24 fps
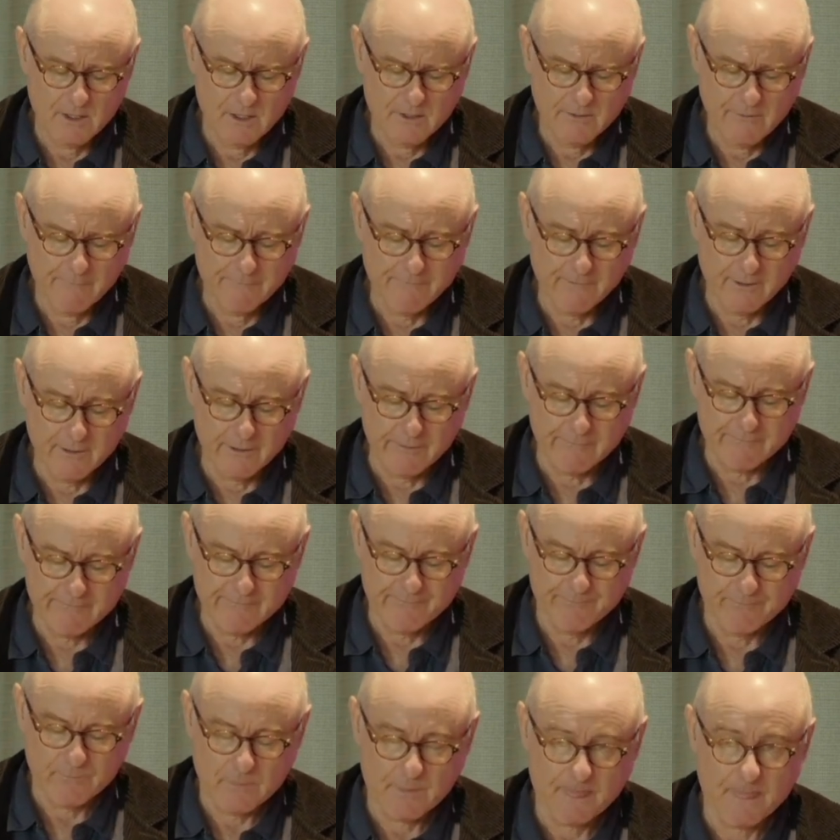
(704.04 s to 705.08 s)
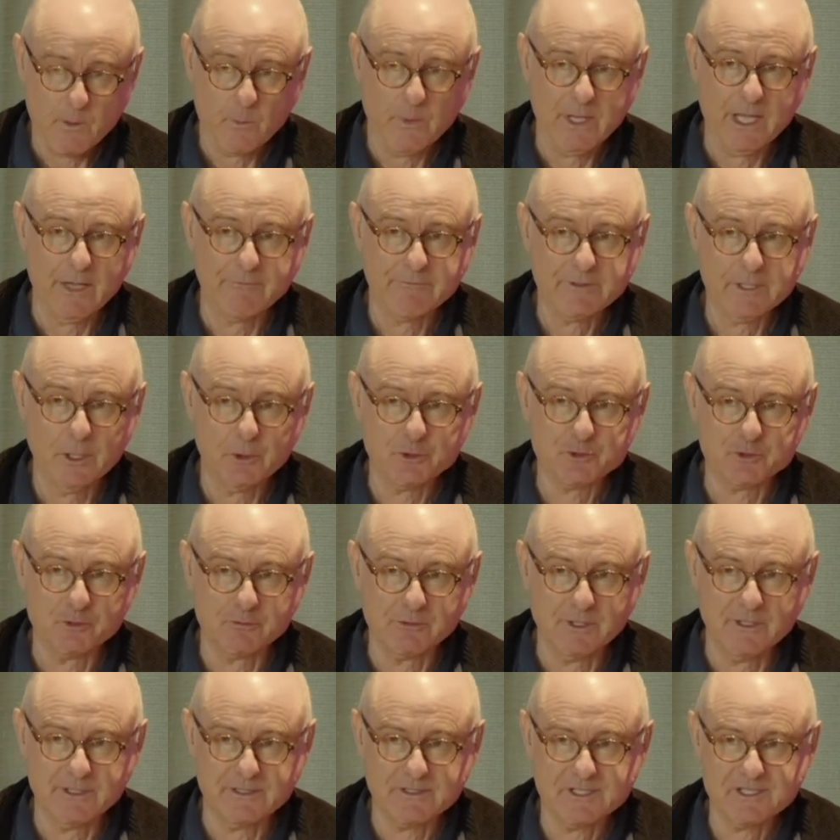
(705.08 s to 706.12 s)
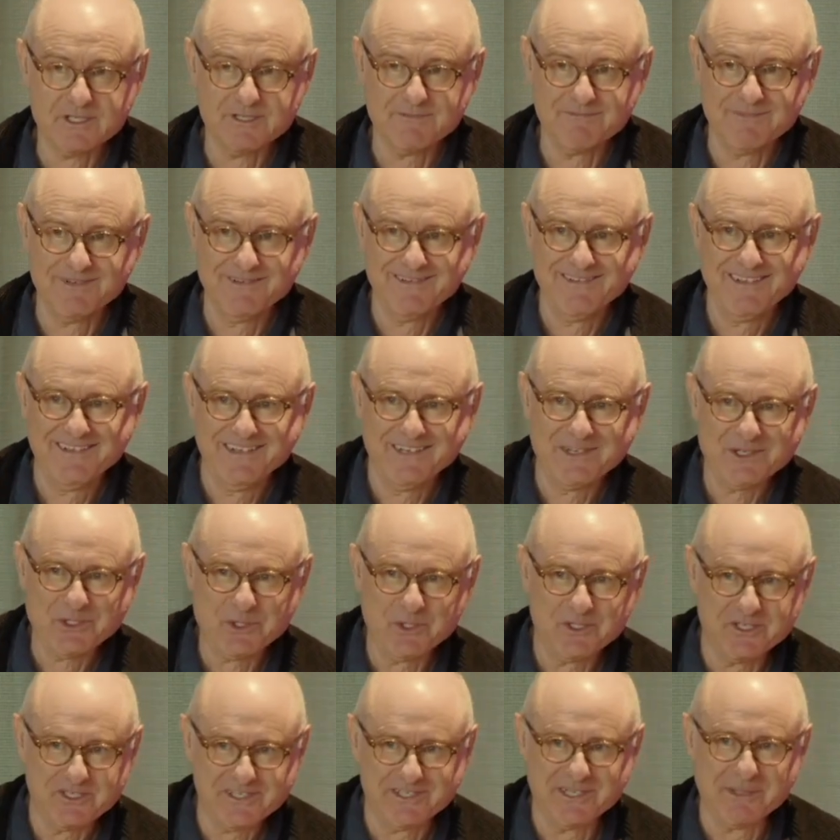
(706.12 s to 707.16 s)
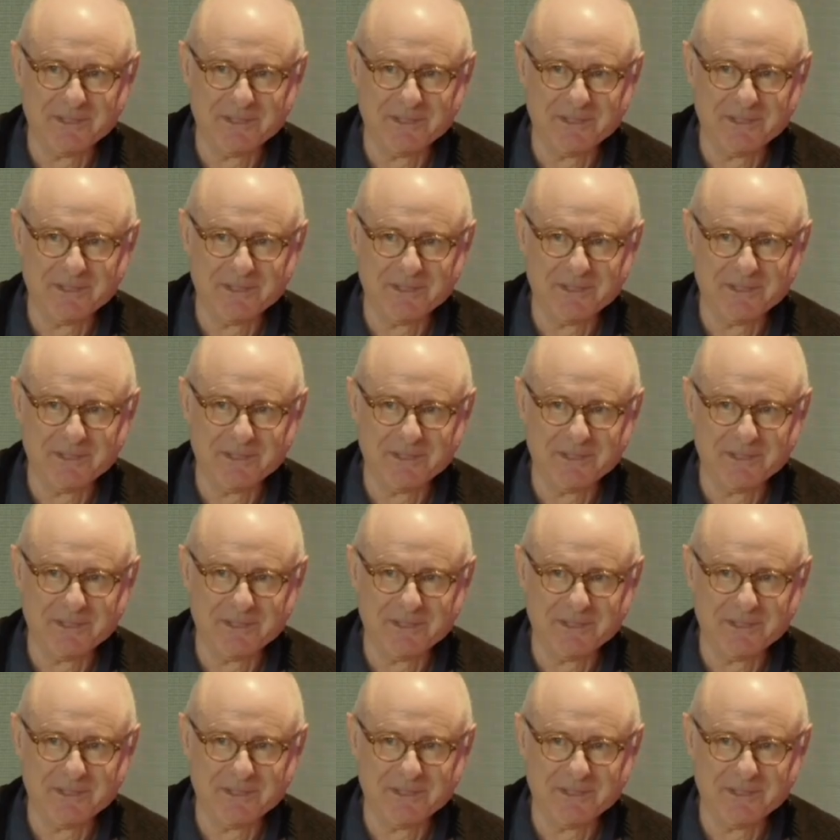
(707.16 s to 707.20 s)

5, we have cultural rights. It's good to see